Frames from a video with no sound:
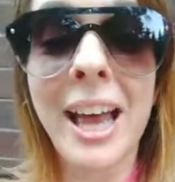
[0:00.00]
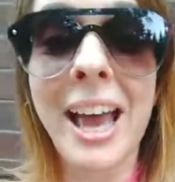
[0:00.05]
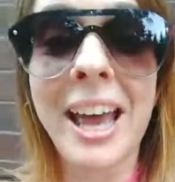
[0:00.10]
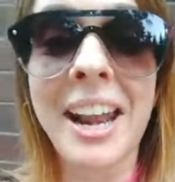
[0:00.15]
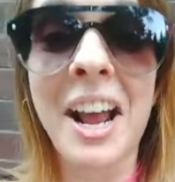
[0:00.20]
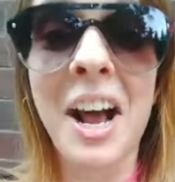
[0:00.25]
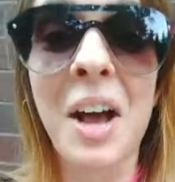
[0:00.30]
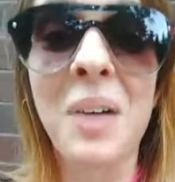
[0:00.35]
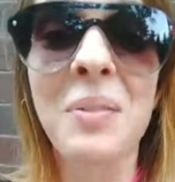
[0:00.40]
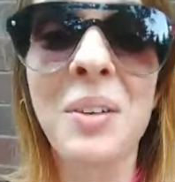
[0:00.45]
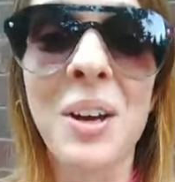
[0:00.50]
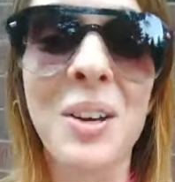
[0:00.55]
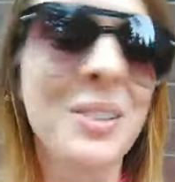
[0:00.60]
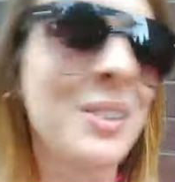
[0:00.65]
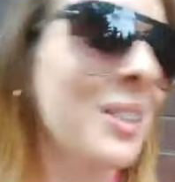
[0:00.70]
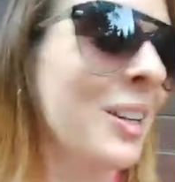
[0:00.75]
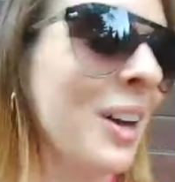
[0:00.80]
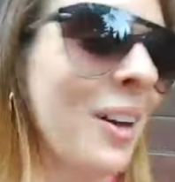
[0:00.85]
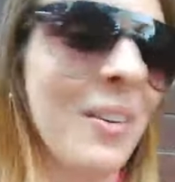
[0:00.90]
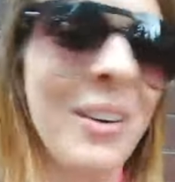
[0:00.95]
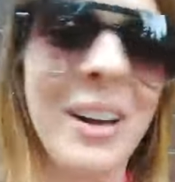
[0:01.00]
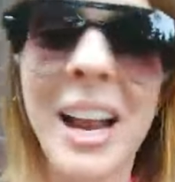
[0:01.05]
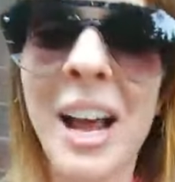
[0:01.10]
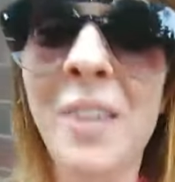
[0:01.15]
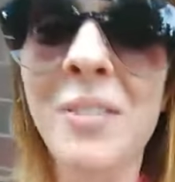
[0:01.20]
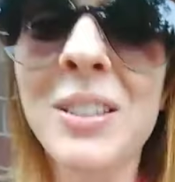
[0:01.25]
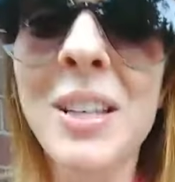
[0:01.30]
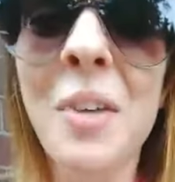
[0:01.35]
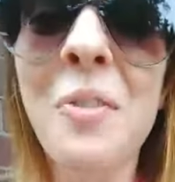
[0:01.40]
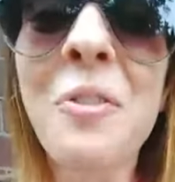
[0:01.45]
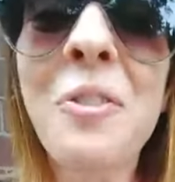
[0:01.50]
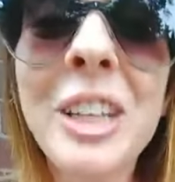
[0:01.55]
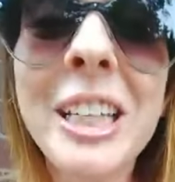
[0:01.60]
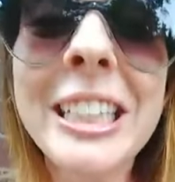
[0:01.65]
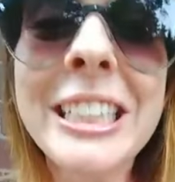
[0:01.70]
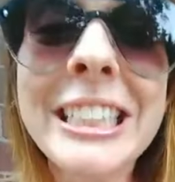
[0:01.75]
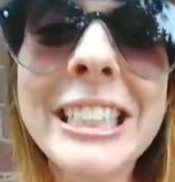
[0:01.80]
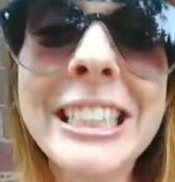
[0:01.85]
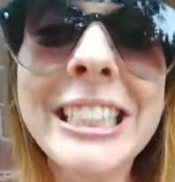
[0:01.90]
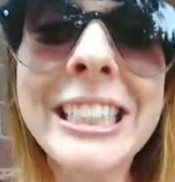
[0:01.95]
And I'm going to go and have some
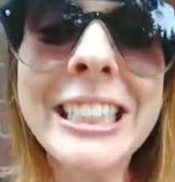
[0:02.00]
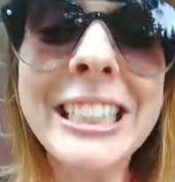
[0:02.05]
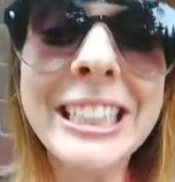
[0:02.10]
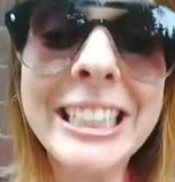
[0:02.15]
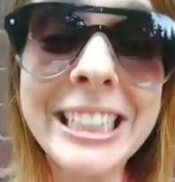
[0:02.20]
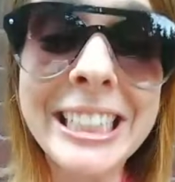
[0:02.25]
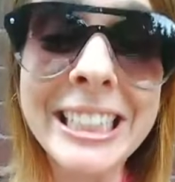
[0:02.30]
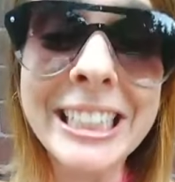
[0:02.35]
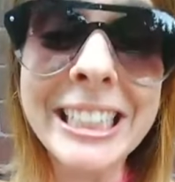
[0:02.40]
fishies.